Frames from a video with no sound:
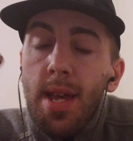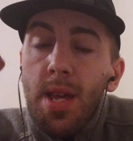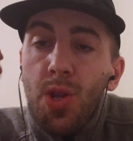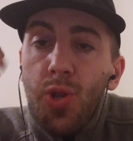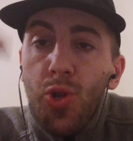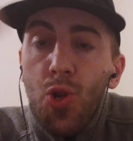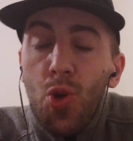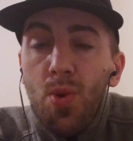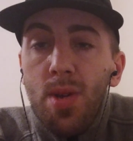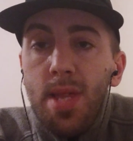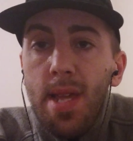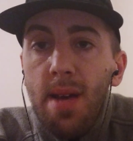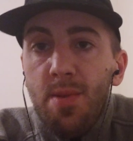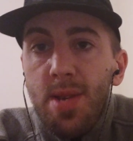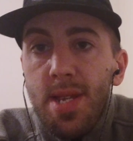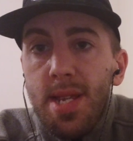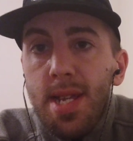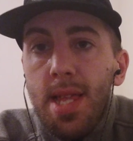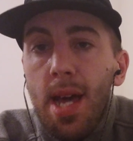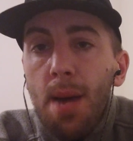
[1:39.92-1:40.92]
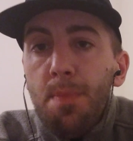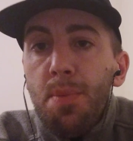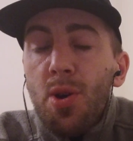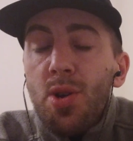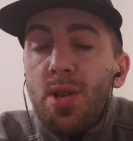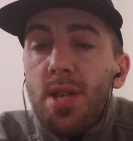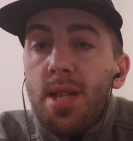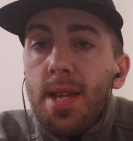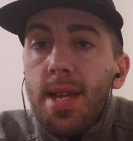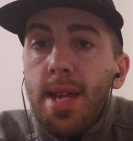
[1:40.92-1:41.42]
you would never see that
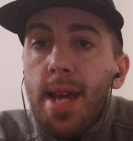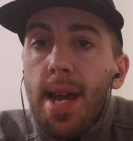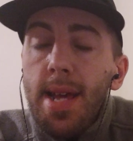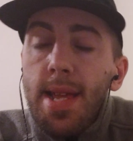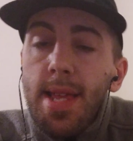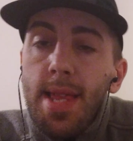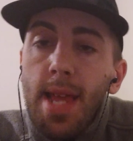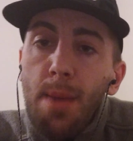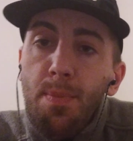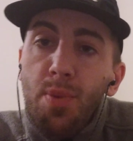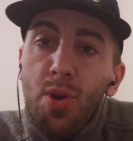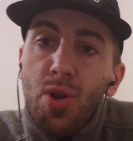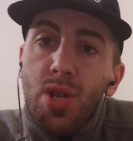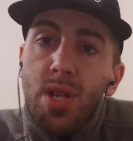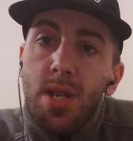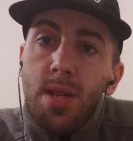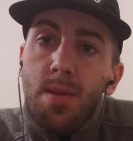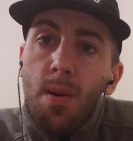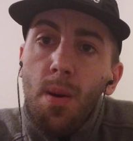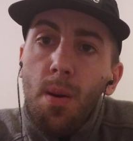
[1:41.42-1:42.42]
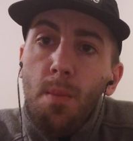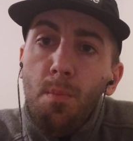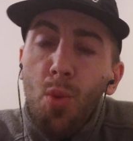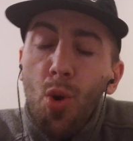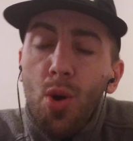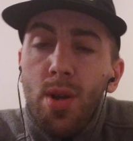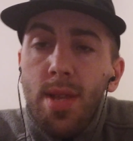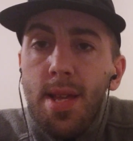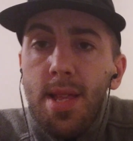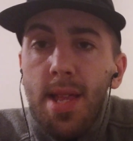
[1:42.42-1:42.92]
person again, and that person
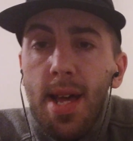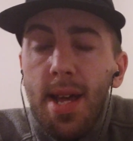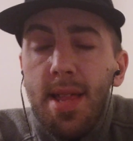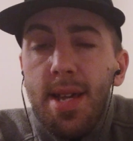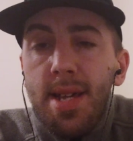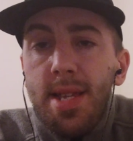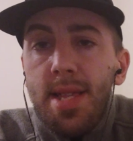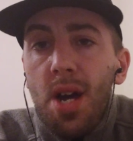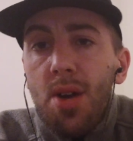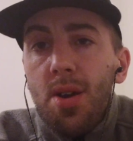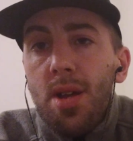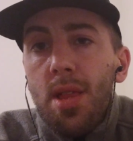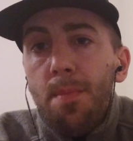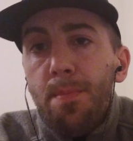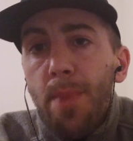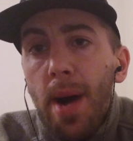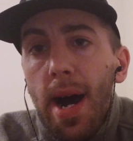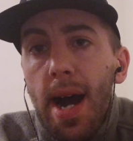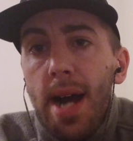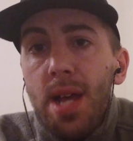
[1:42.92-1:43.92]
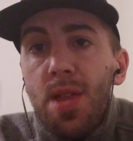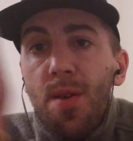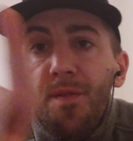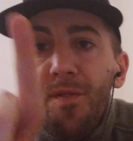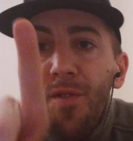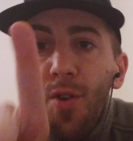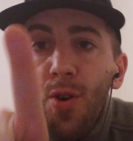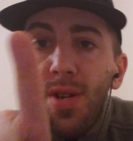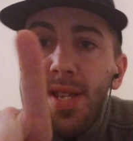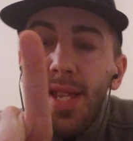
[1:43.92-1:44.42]
more than likely is not going to buy the
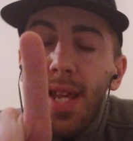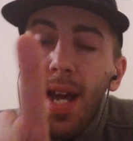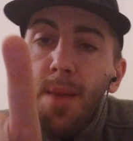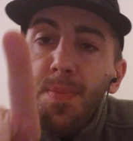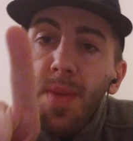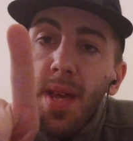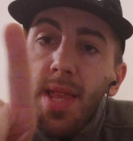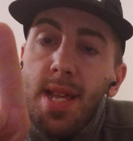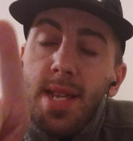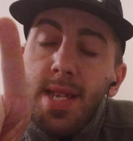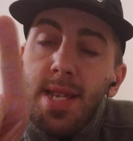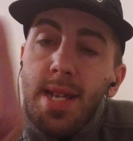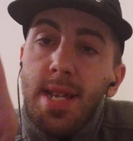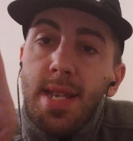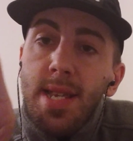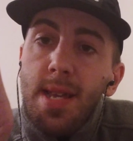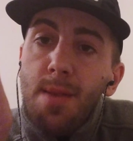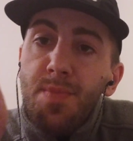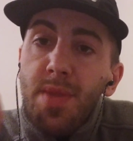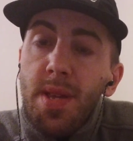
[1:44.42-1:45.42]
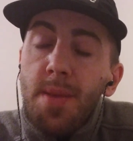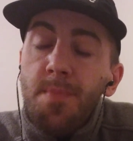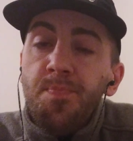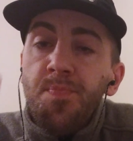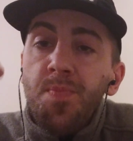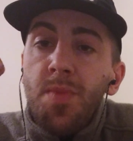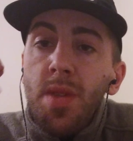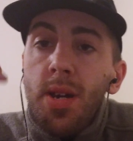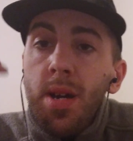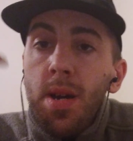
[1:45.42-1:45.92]
first time that they see something.
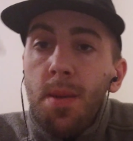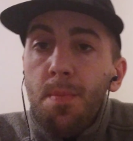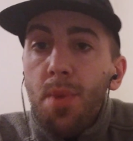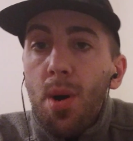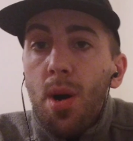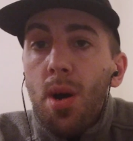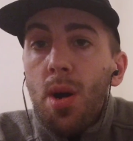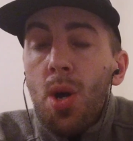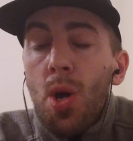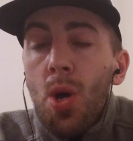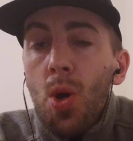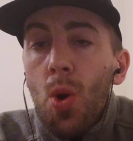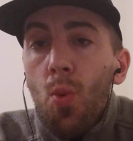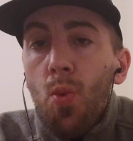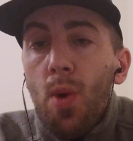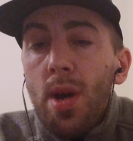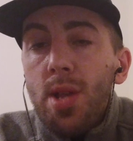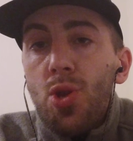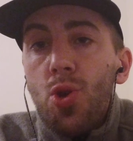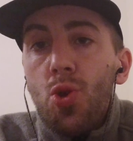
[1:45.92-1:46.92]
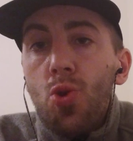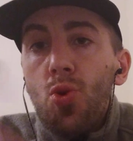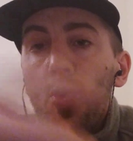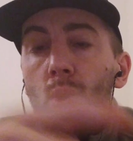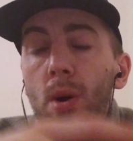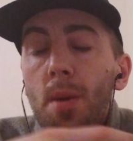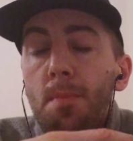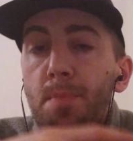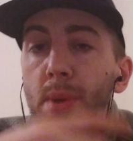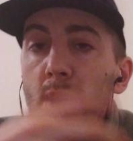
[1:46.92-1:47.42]
But when
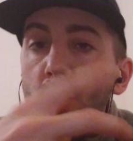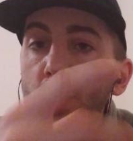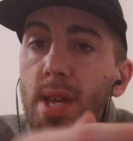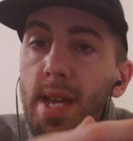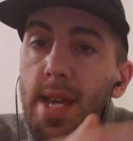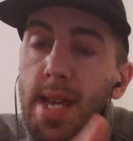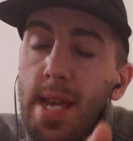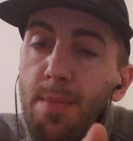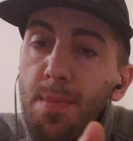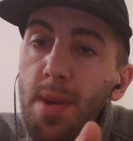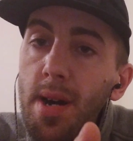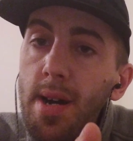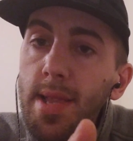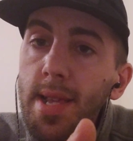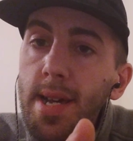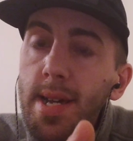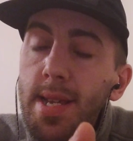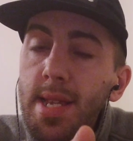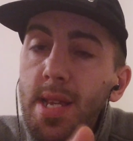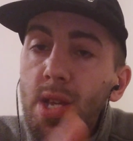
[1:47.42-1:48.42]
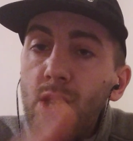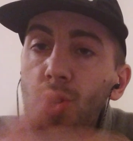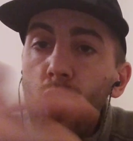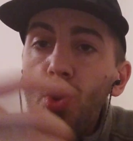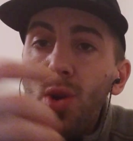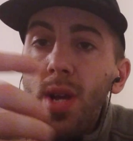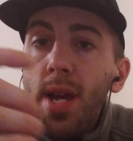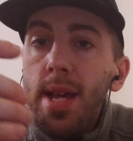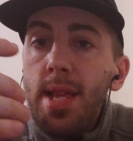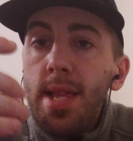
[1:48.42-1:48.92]
you build an email list, you
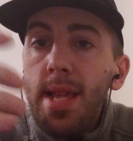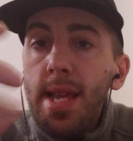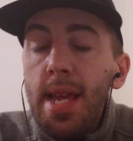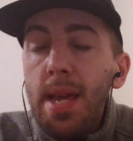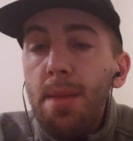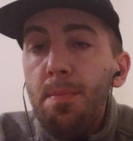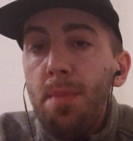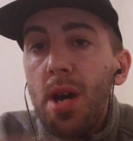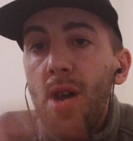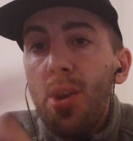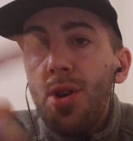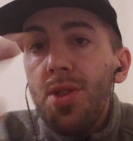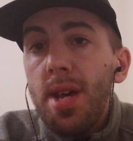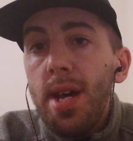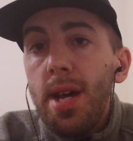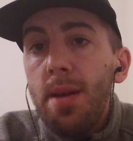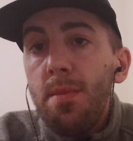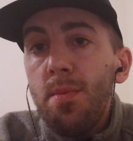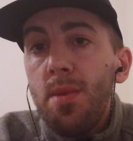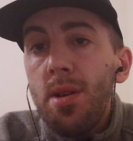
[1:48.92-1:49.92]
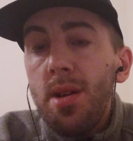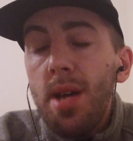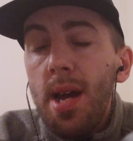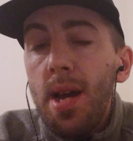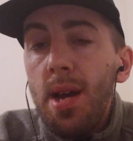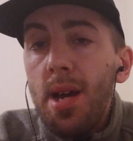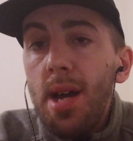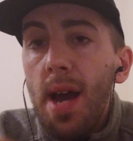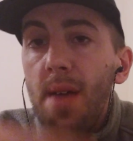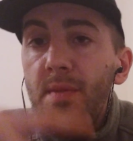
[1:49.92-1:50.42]
can email them
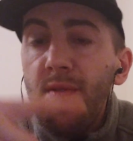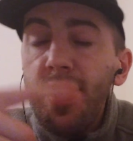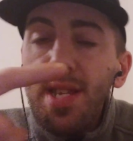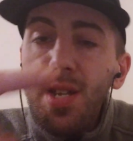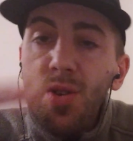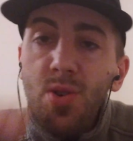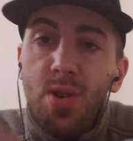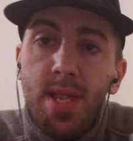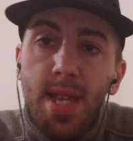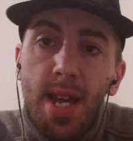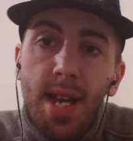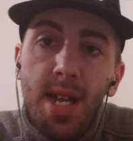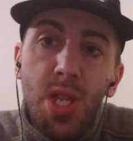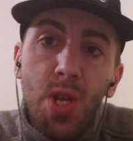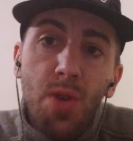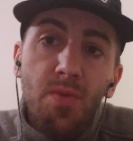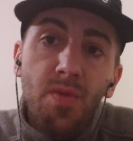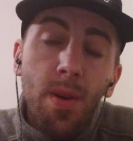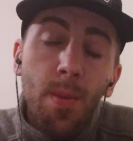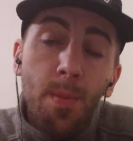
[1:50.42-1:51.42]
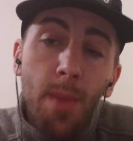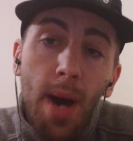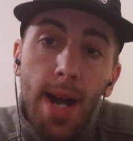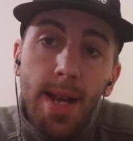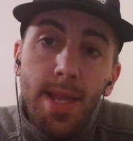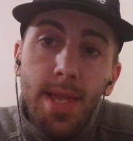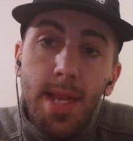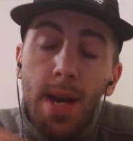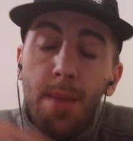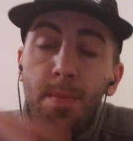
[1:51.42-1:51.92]
every single day to
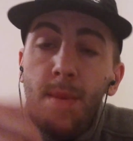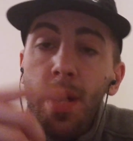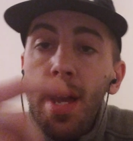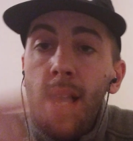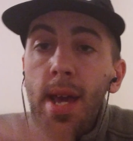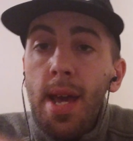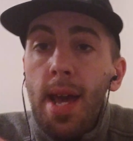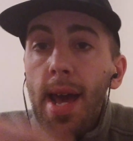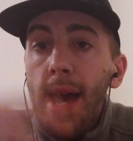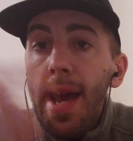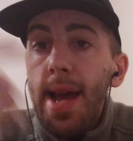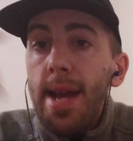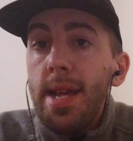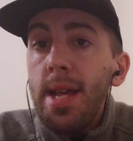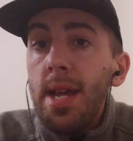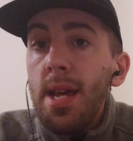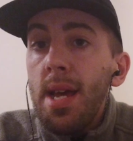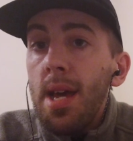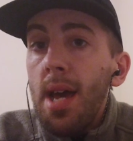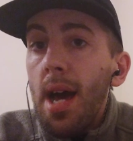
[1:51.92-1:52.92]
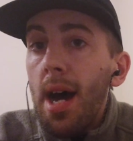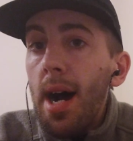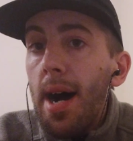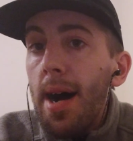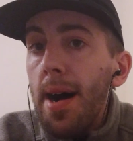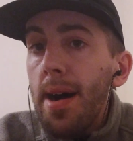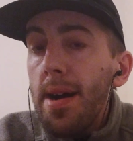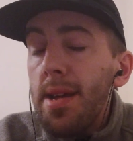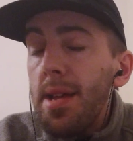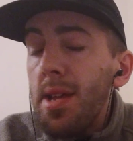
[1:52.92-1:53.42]
remind them, hey,
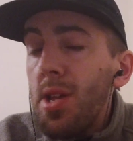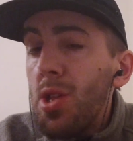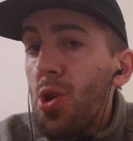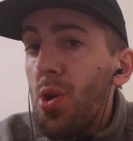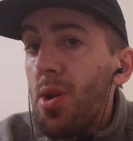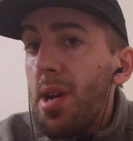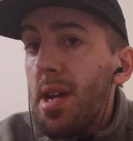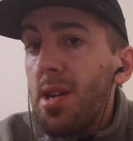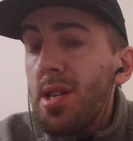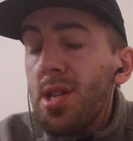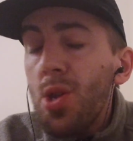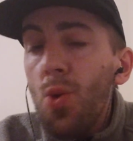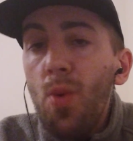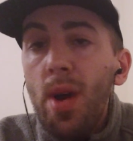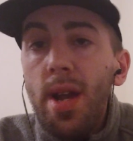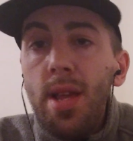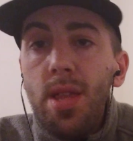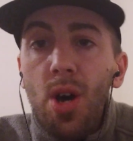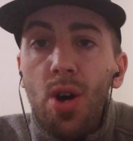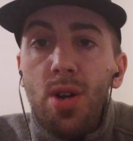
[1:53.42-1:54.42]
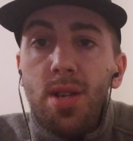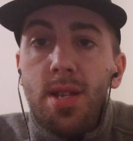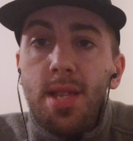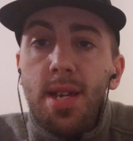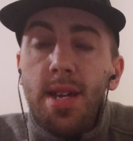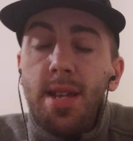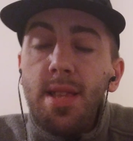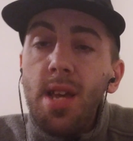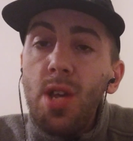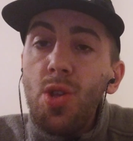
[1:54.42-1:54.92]
uh, you know, here's the weight loss
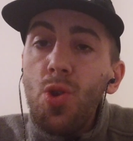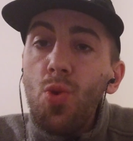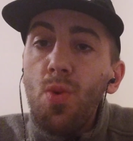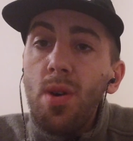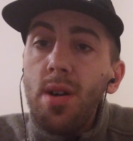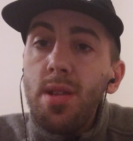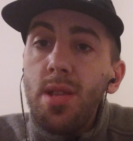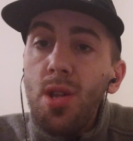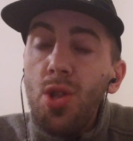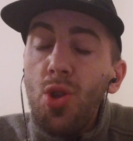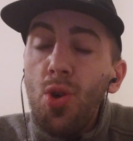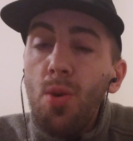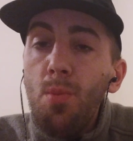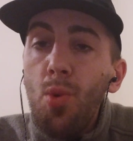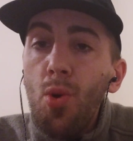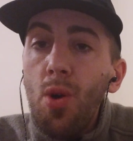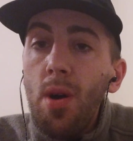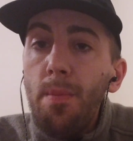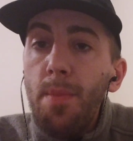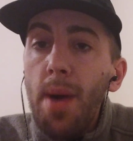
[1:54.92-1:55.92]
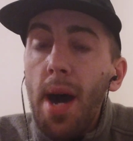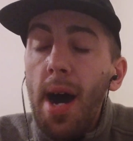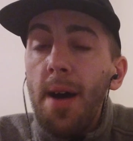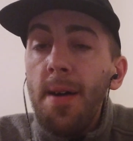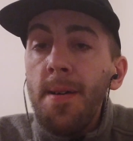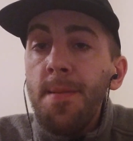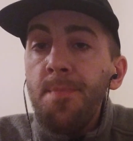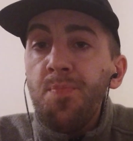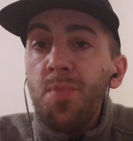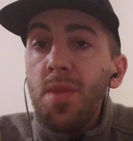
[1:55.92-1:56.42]
thing that you wanted to learn more
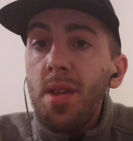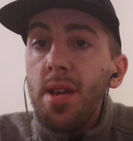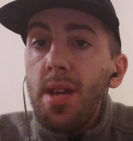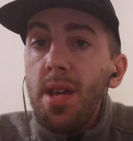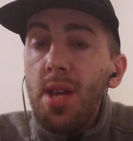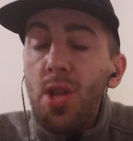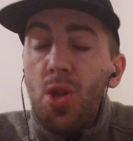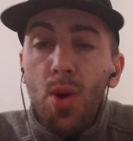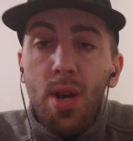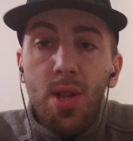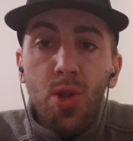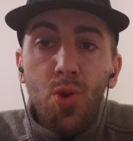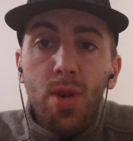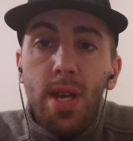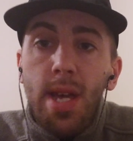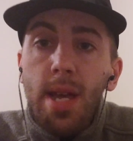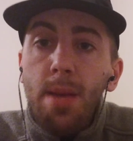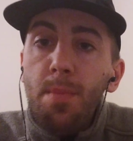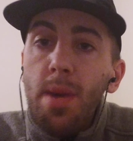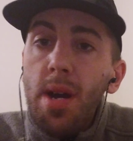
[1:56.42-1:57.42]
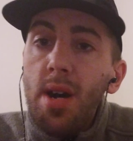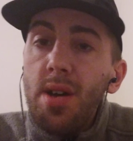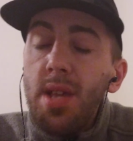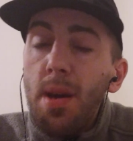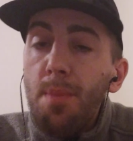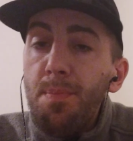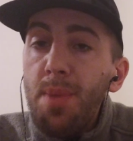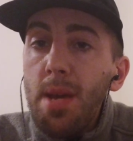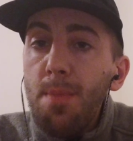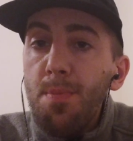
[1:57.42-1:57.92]
about. You know, and you email
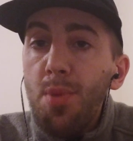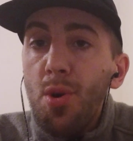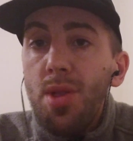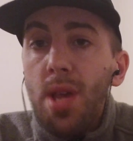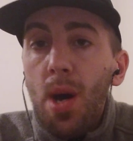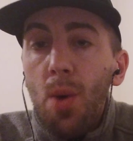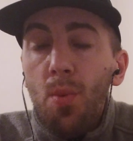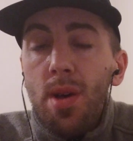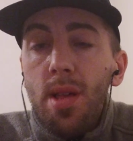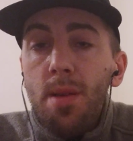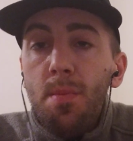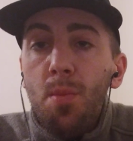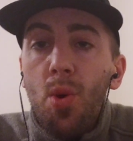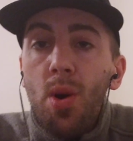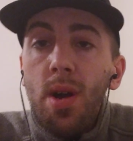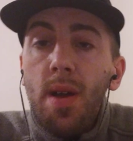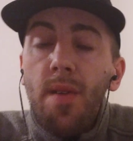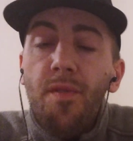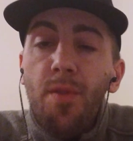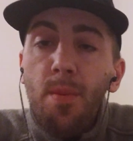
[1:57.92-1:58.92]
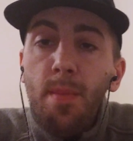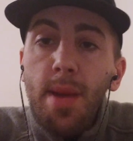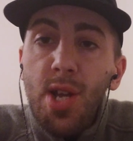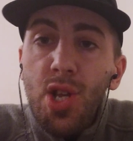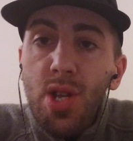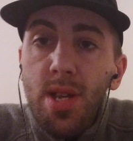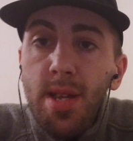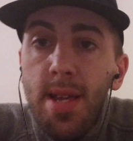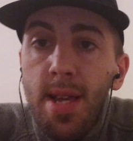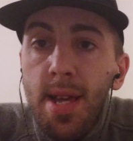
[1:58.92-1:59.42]
the people that wanted more
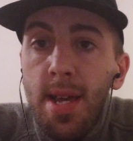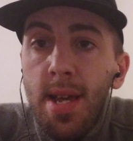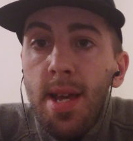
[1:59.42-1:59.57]
information.